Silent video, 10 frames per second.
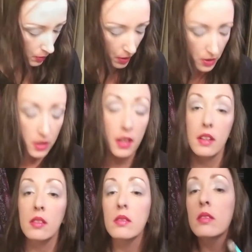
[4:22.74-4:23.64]
brush
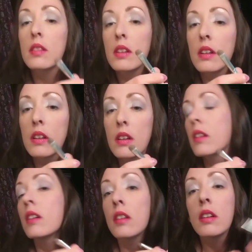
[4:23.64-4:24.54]
again,
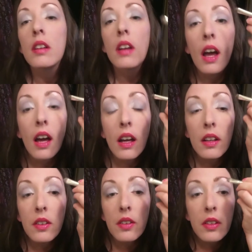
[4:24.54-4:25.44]

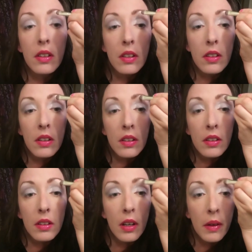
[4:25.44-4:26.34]
and
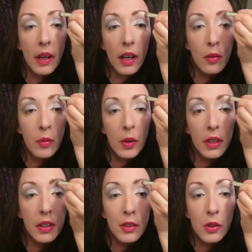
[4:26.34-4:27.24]
that way I have more
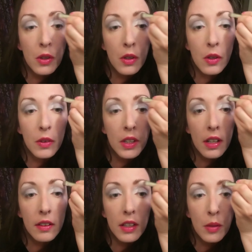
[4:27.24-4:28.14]
control over kind
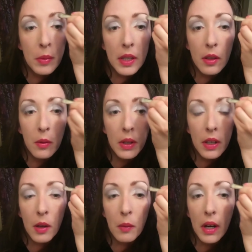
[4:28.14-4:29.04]
of keeping it where
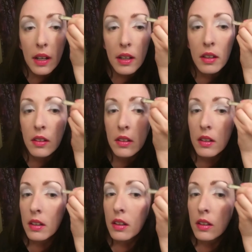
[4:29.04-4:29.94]
I want it.
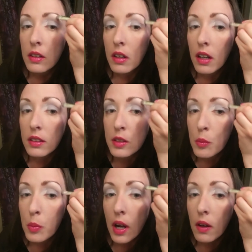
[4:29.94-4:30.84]
Across the
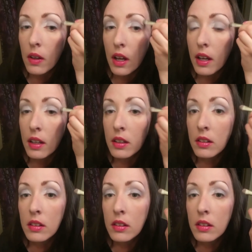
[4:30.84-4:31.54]
brow line,